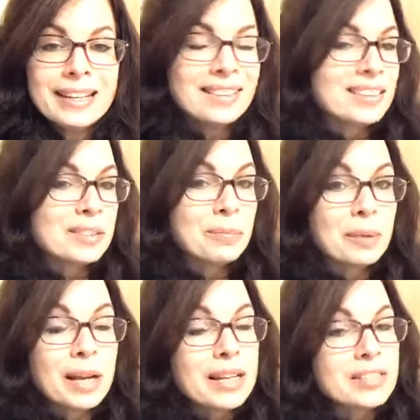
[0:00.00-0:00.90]
and this
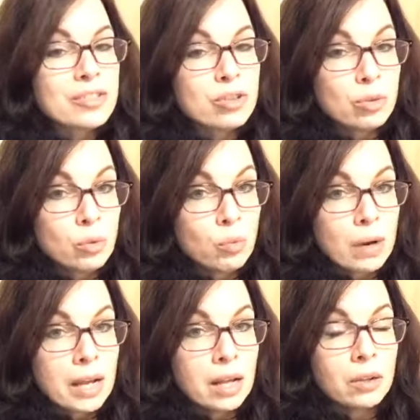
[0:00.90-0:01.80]
applies
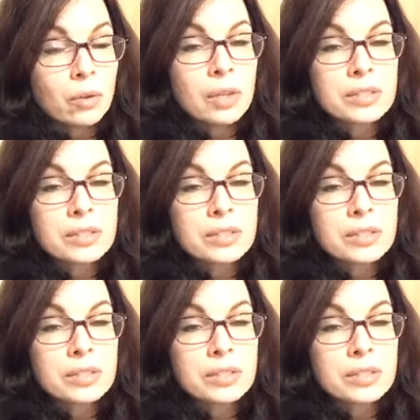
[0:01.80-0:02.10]
to